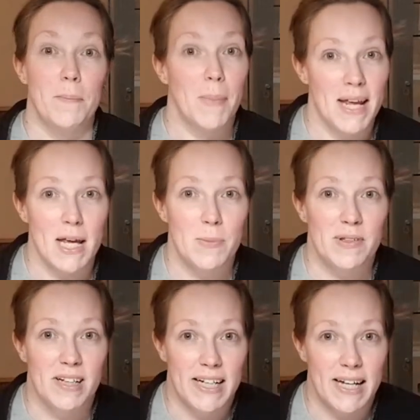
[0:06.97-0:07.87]
My name
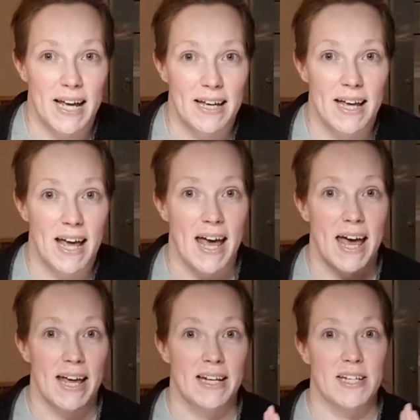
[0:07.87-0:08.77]
is Linda
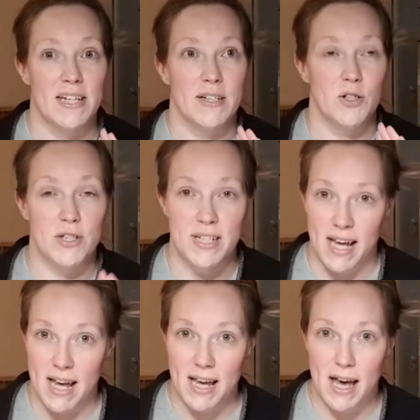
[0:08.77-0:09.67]
and
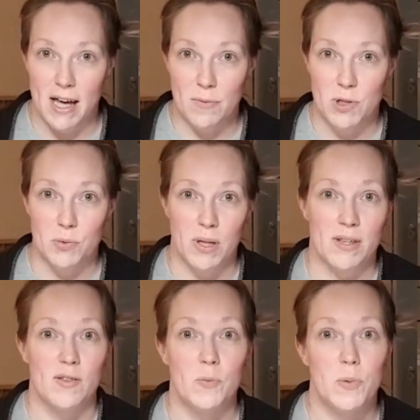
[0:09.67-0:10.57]
today I'm doing
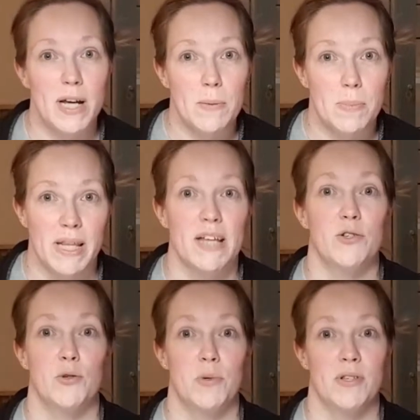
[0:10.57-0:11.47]
the Spring
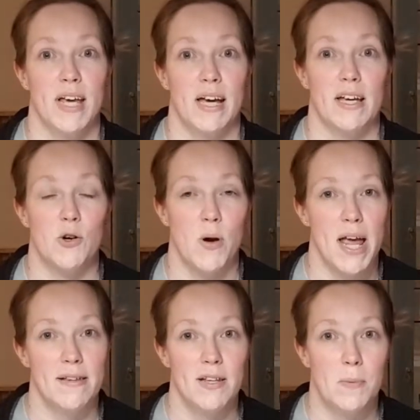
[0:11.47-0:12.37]
Plantuber Tag
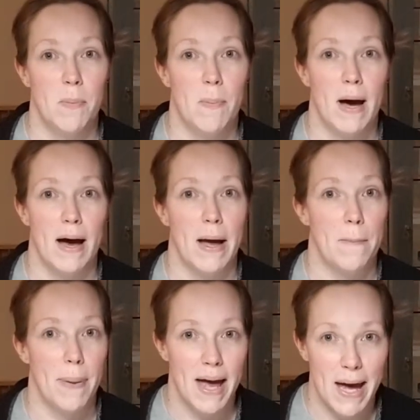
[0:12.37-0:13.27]
created by
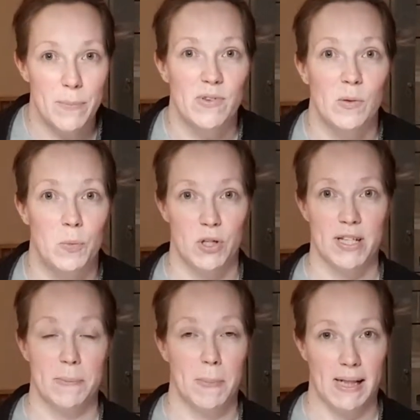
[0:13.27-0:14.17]
Pam's
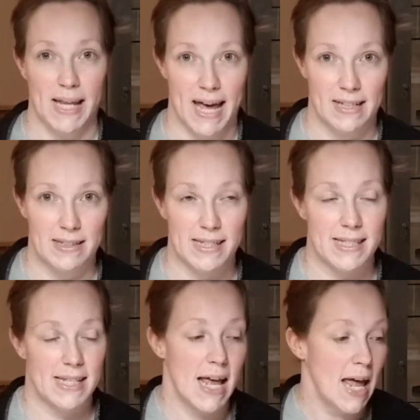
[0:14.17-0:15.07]
Pretty
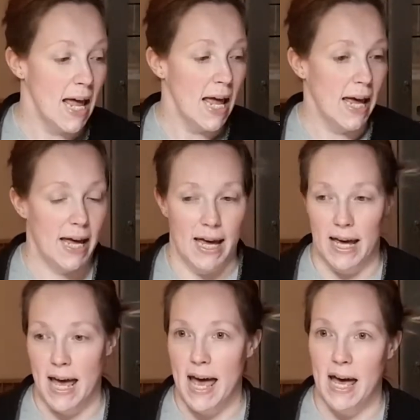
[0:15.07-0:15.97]
Plants.
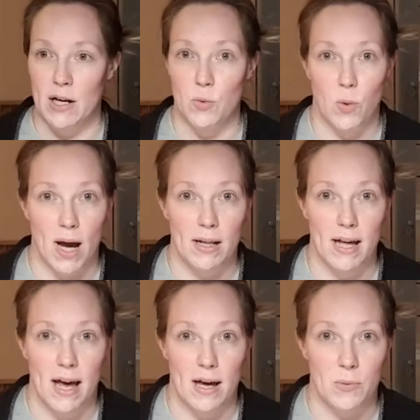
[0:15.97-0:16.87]
And while
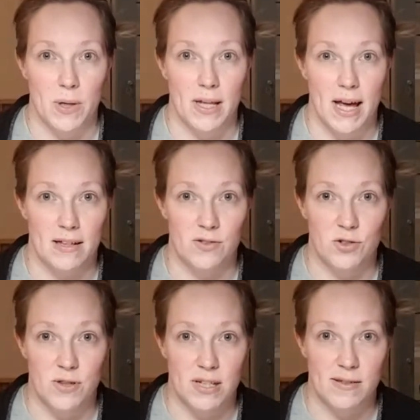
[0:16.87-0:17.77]
I will answer
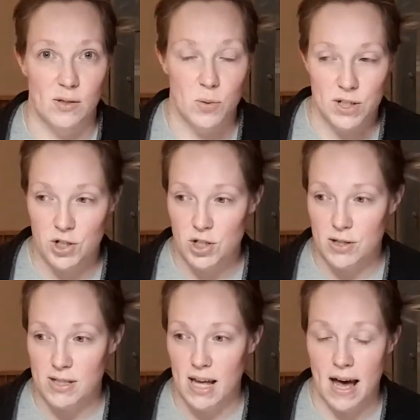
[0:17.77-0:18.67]
these
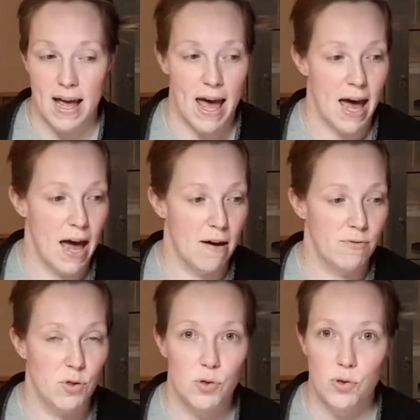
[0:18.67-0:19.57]
questions, I
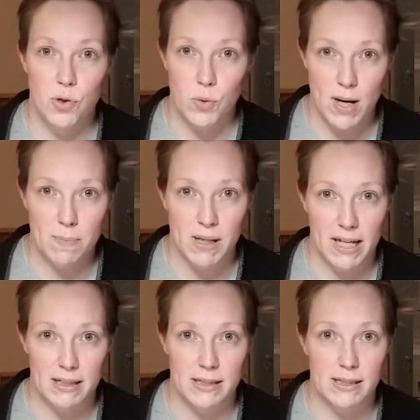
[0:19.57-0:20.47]
have 3
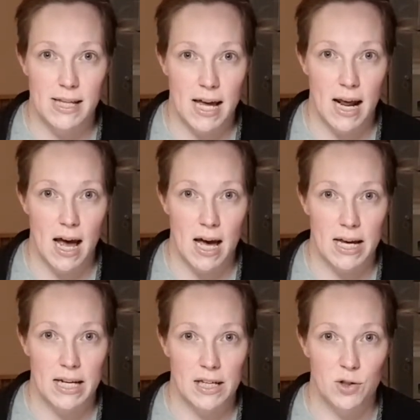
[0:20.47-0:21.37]
plants that
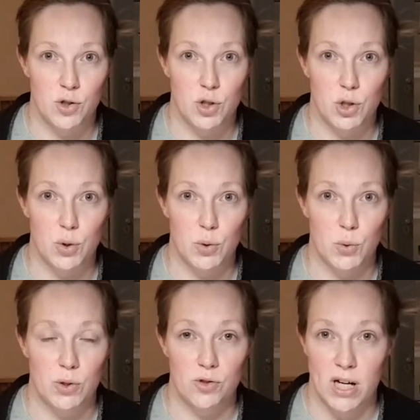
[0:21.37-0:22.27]
I need
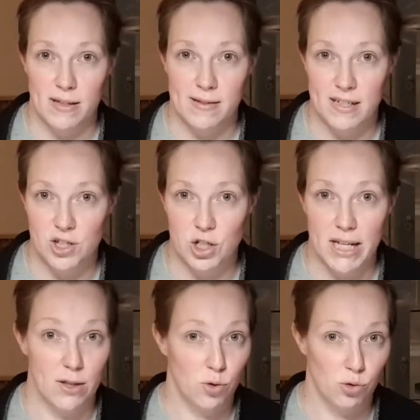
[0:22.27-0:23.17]
to transition
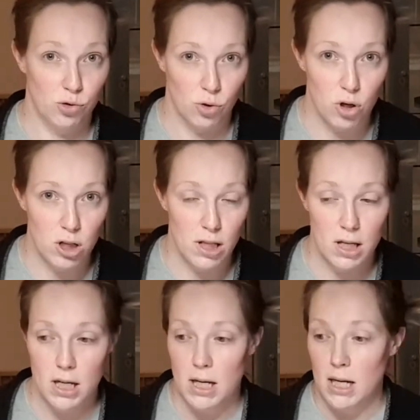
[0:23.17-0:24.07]
into soil,
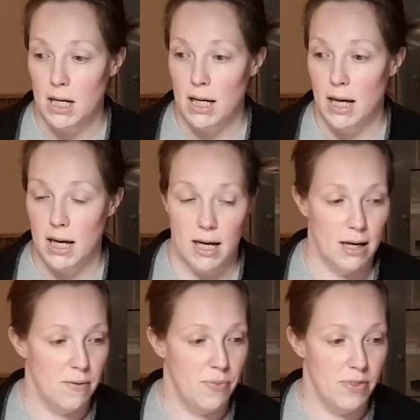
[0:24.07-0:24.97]

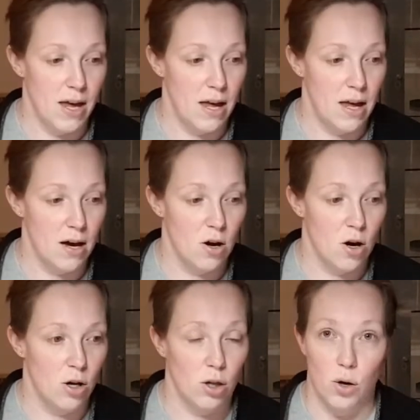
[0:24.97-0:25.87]
and they
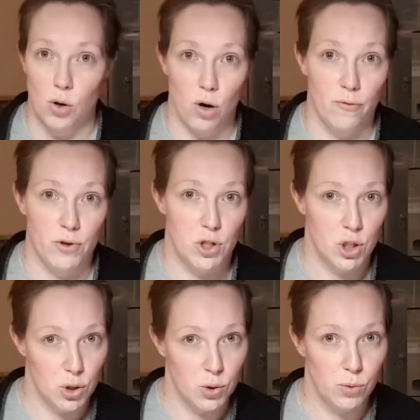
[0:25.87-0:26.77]
are long
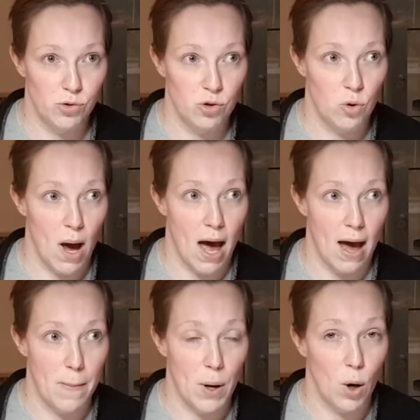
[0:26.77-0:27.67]
overdue, so
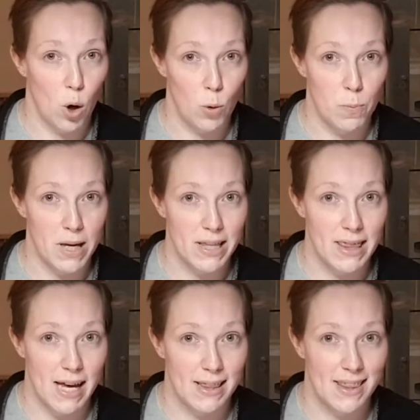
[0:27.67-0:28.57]
I'm hoping
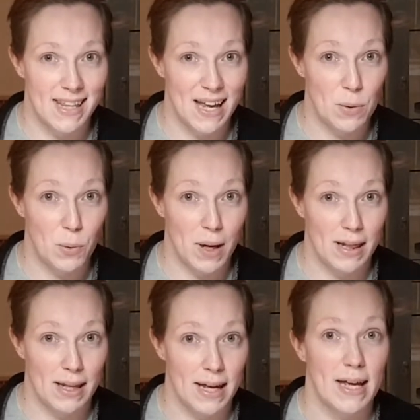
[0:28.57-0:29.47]
that they
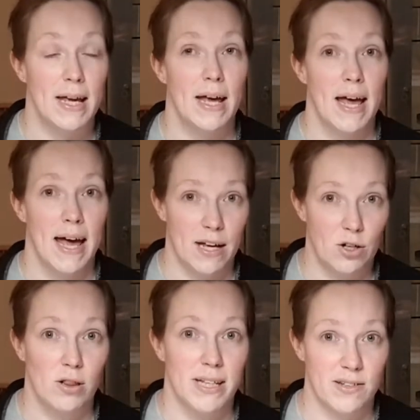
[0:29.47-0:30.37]
will
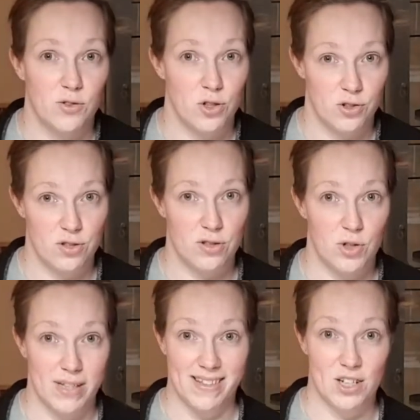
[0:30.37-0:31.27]
handle this
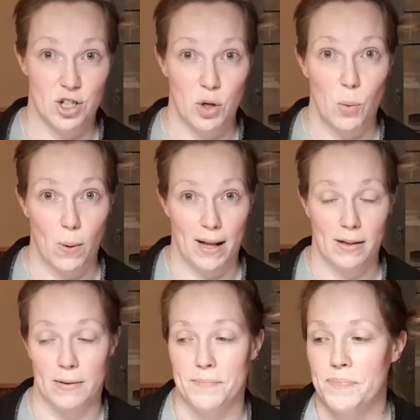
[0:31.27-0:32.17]
transition
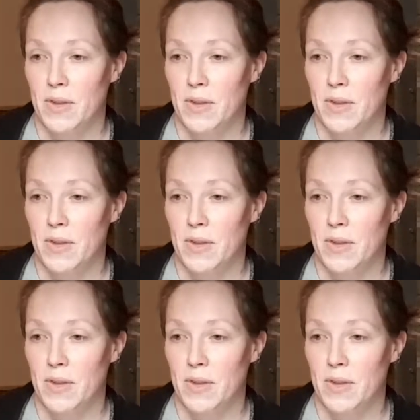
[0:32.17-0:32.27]
well.